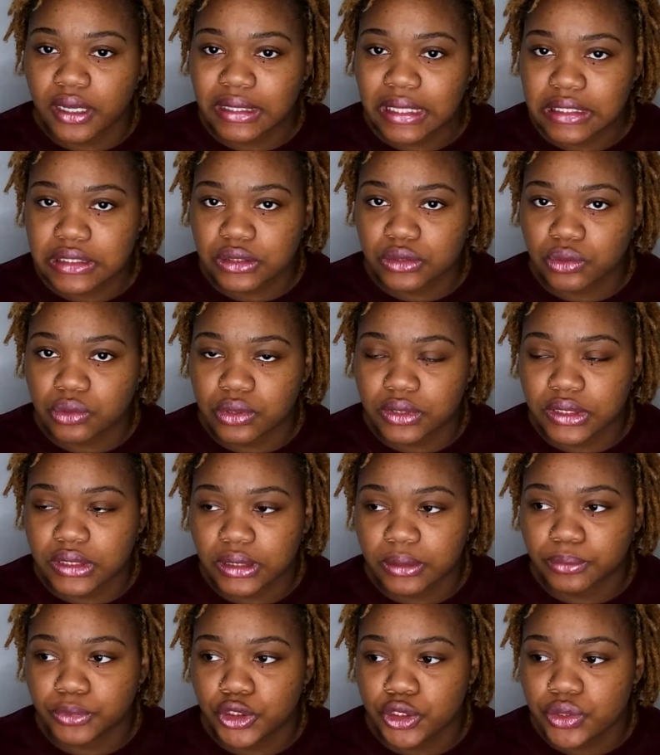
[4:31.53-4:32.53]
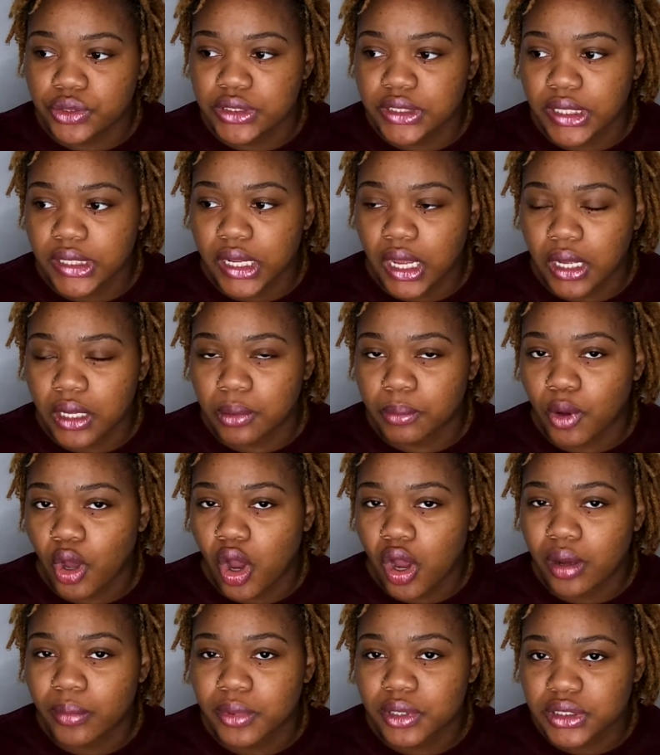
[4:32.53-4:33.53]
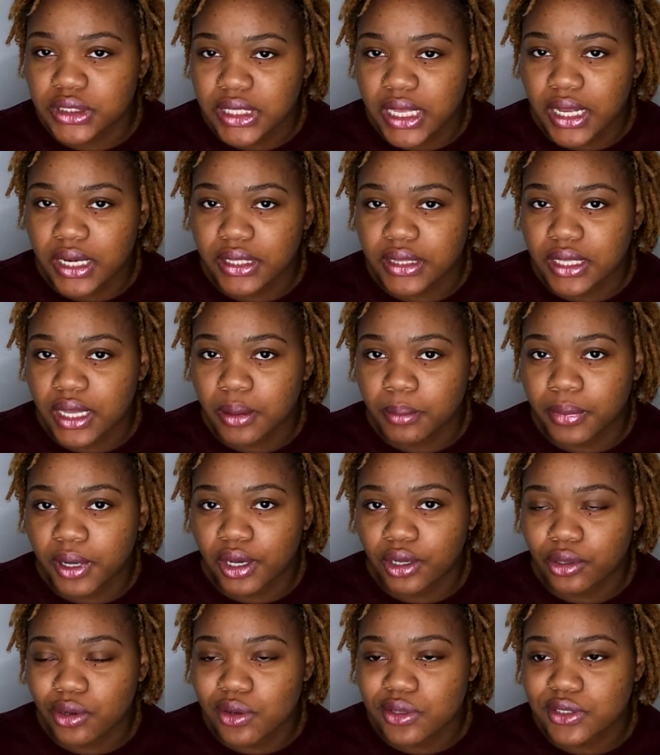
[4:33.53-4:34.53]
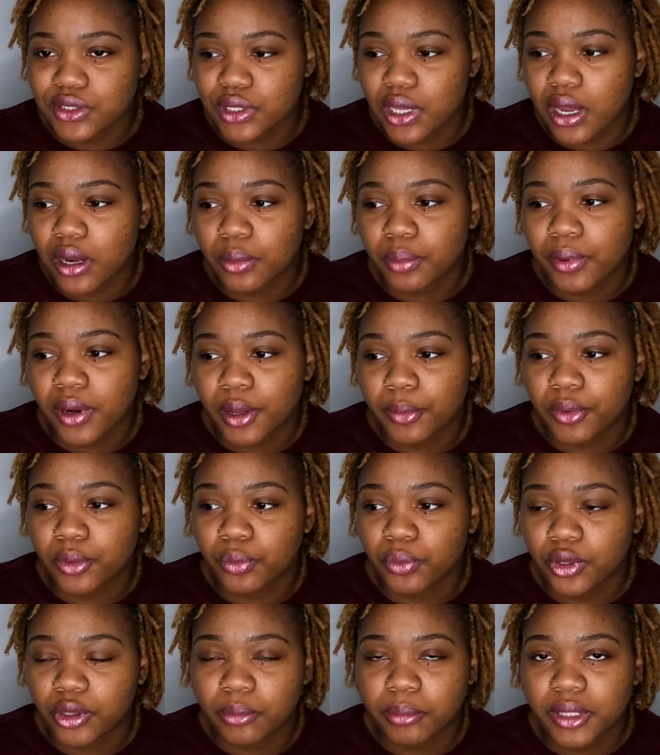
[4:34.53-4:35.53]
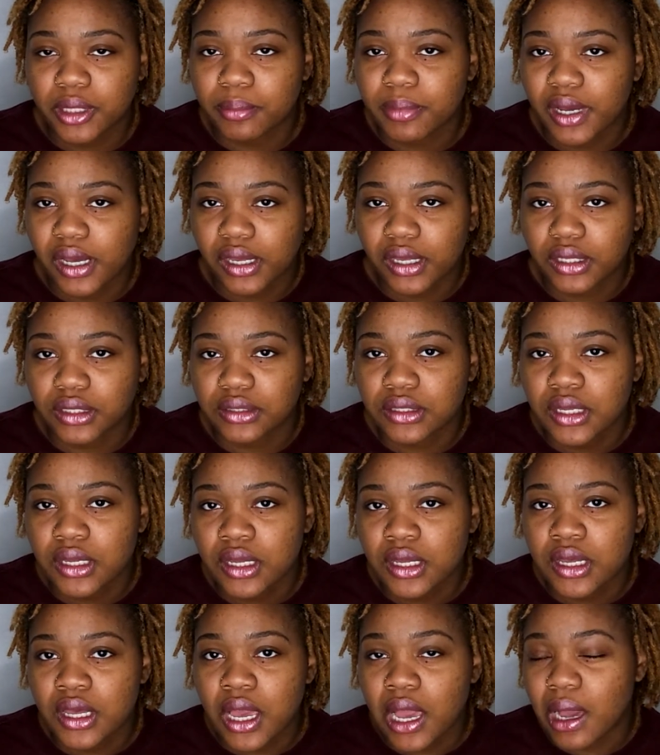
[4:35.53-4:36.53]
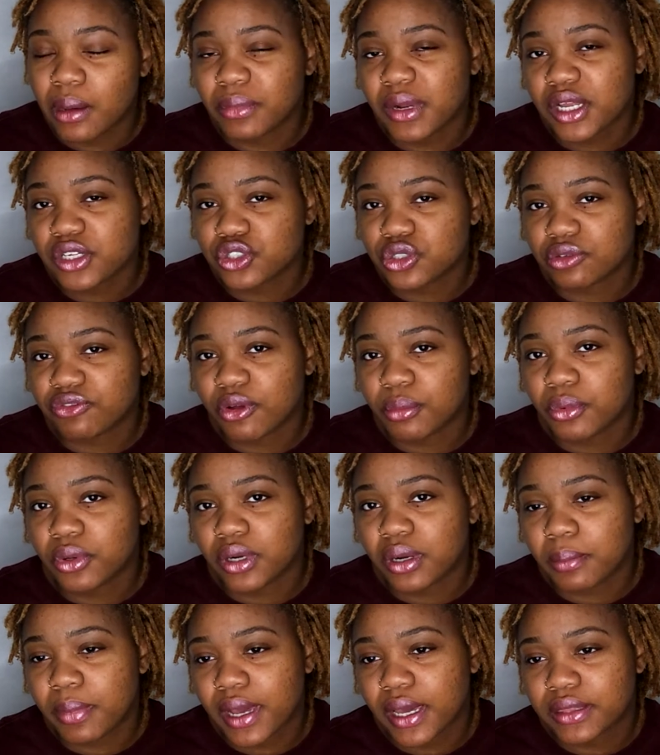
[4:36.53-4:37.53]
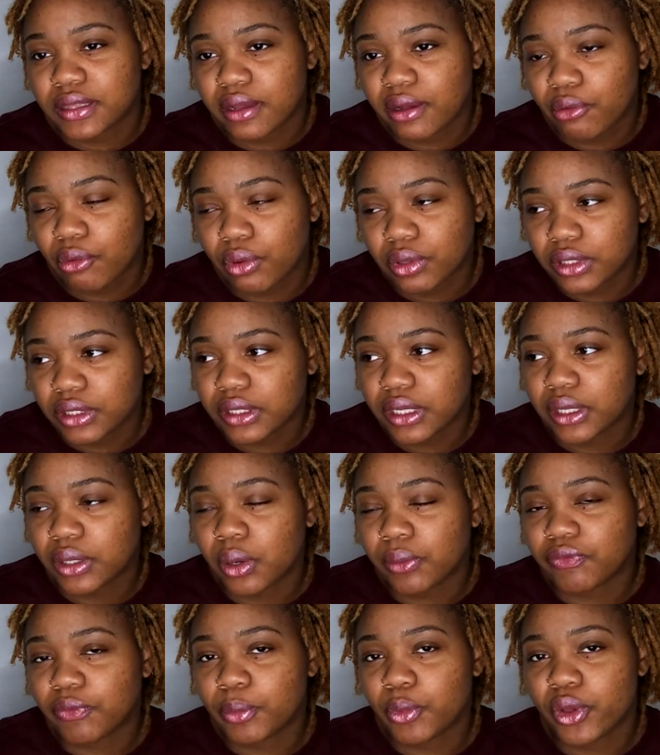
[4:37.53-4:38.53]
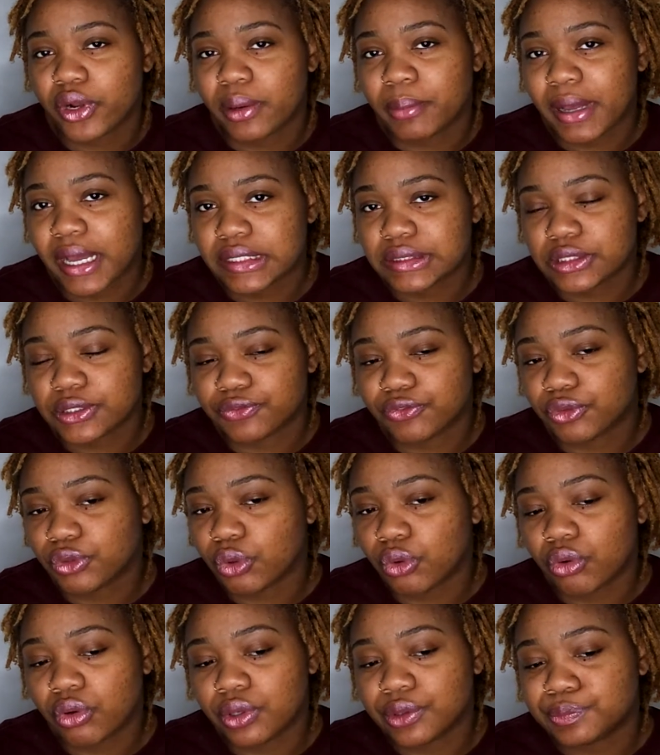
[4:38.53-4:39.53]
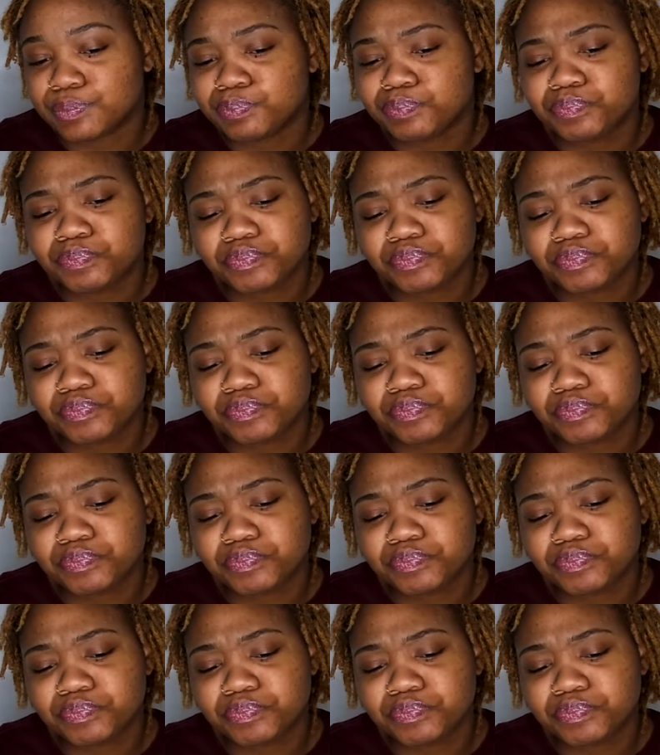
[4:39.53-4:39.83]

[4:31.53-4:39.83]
That's the oil that I'm using. I am almost out of that bottle, so I probably will be buying. I'm not sure if I'm going to buy that oil again or if I'm going to buy a different oil.